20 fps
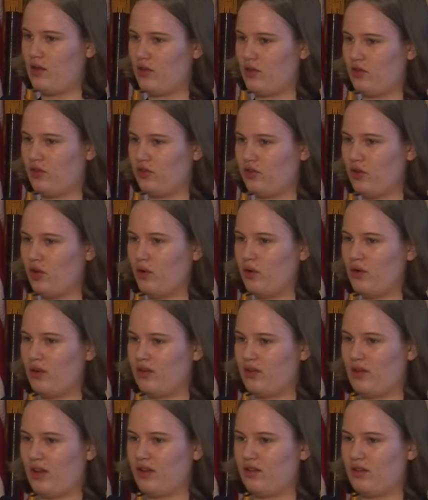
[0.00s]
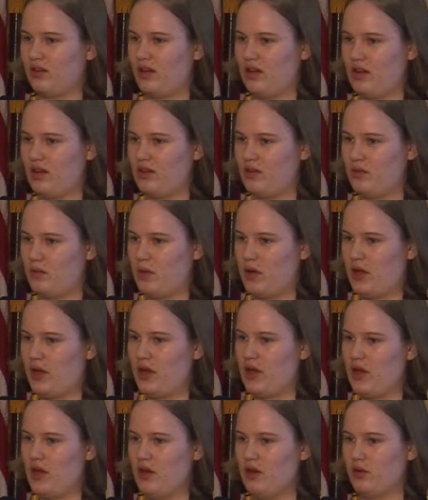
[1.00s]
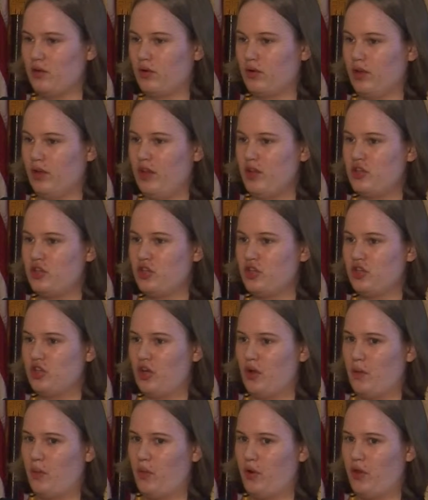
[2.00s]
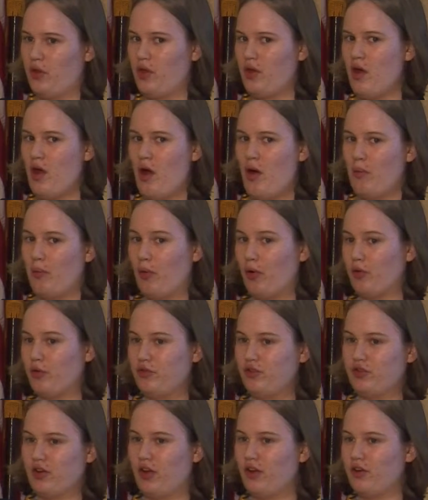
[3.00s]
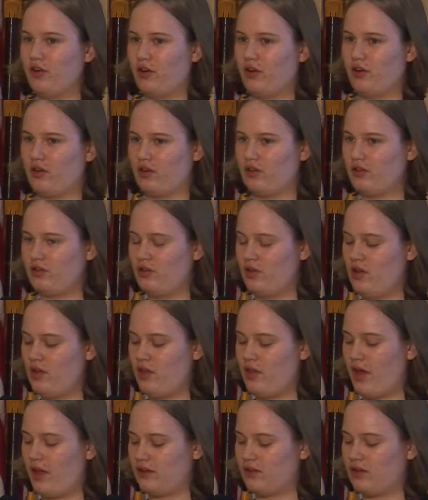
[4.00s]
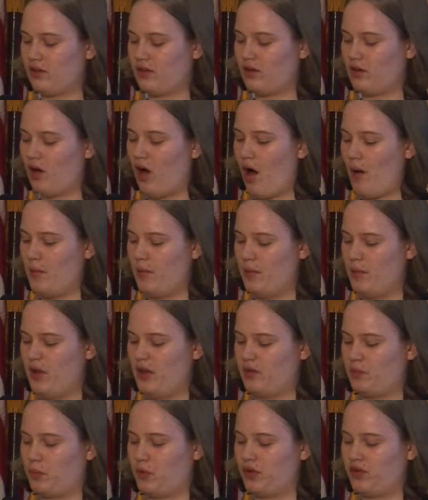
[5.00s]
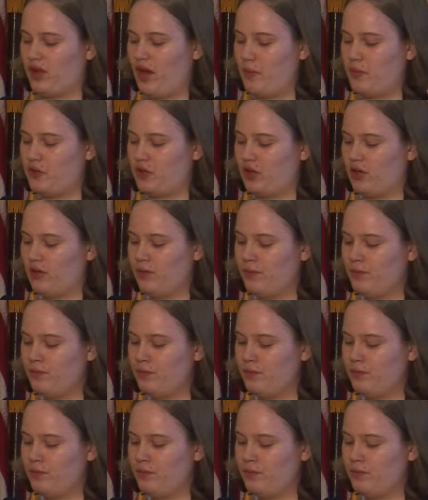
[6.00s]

There's no necessity to be in a relationship with both genders. That's a common misperception.